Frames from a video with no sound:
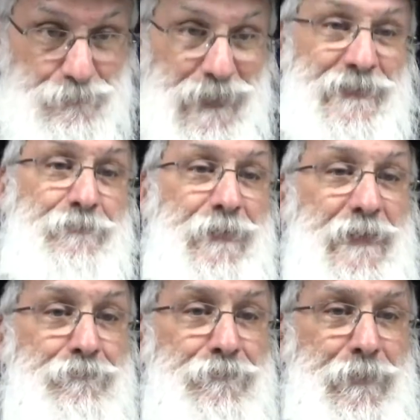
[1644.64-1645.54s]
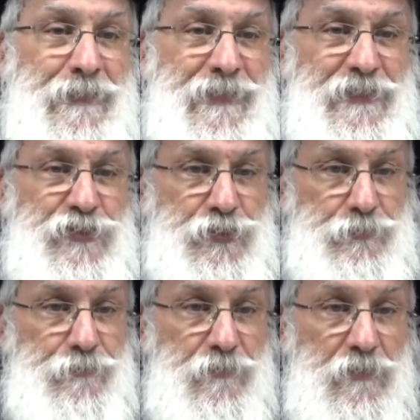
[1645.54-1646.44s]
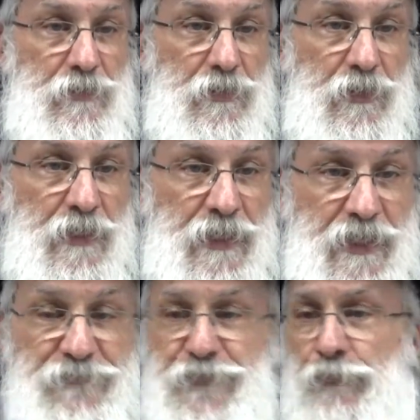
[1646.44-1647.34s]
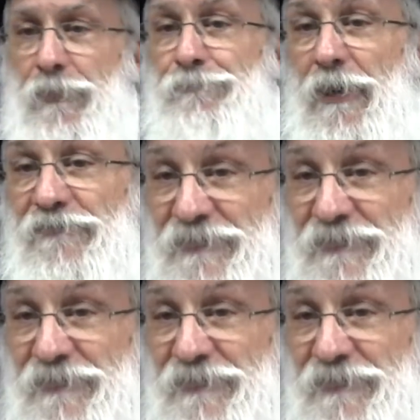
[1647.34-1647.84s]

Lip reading: by nature. If you're above